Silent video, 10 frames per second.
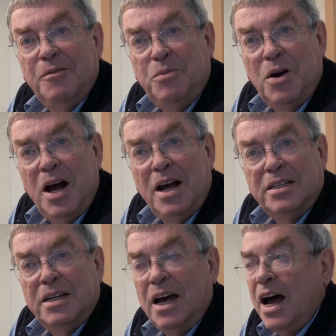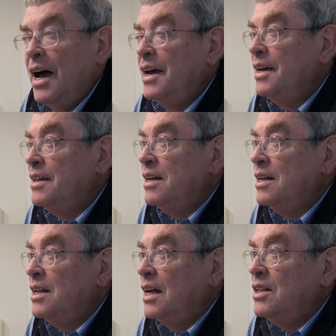prize, I
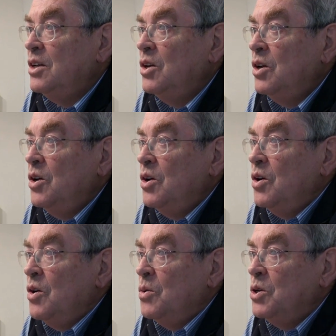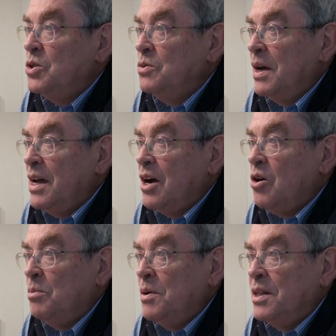think that we should make a
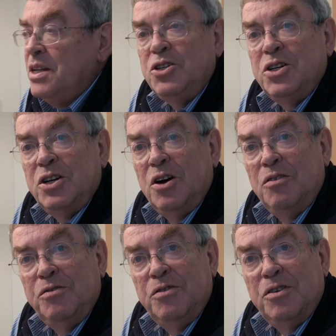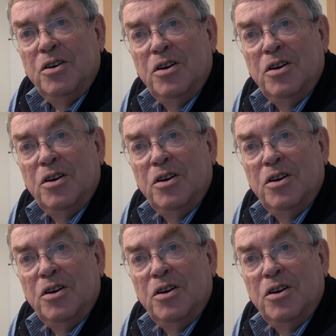competition of